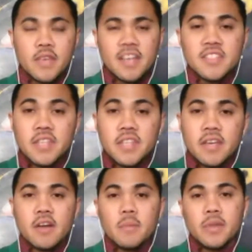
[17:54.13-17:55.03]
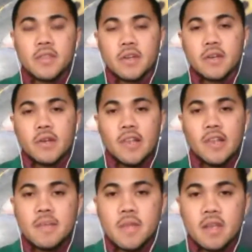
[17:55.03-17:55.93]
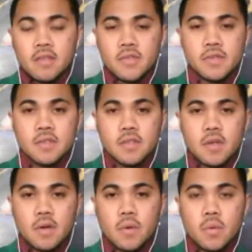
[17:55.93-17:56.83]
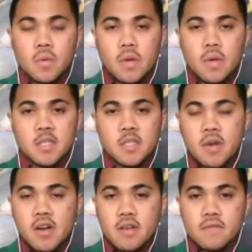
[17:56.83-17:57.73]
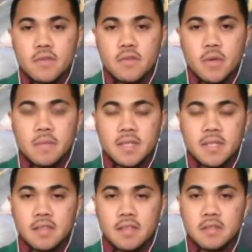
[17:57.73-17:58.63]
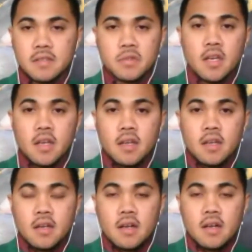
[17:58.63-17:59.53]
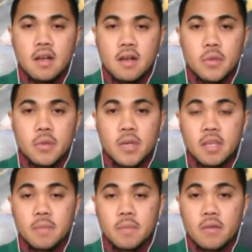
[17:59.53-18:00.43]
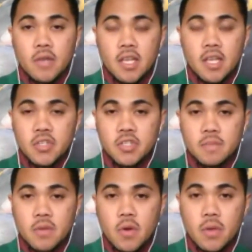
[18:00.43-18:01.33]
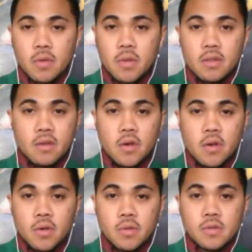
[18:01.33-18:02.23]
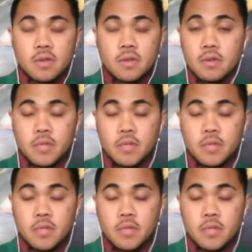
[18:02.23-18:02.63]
Yes, they are, but they're limited. So as part of doing business, you want to keep that relationship going with the host or